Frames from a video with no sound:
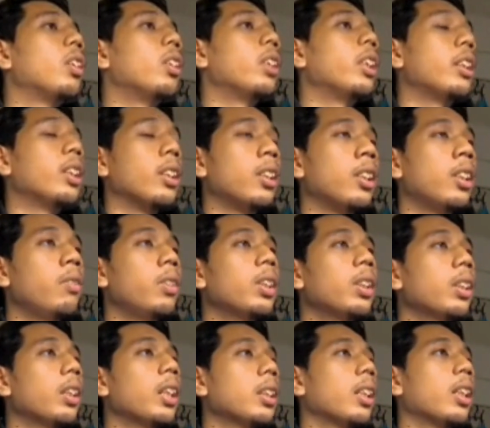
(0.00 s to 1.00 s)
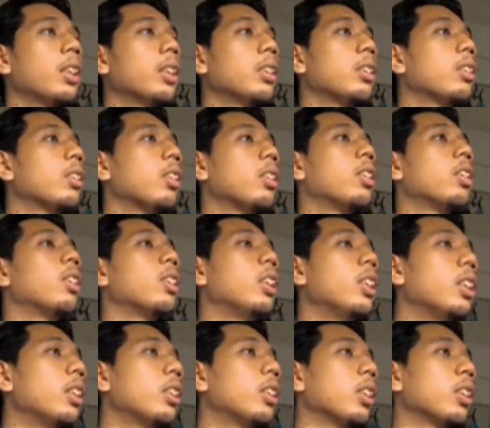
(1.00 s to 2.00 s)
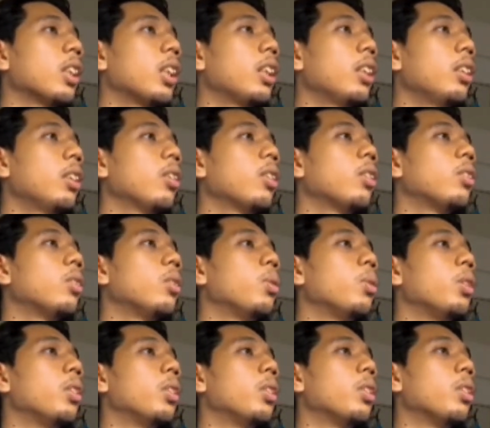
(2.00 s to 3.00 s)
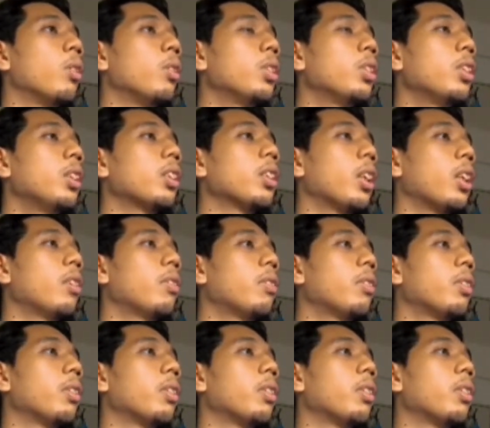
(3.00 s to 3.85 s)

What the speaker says: In the delivery task class, it is assigned to the logistics staff,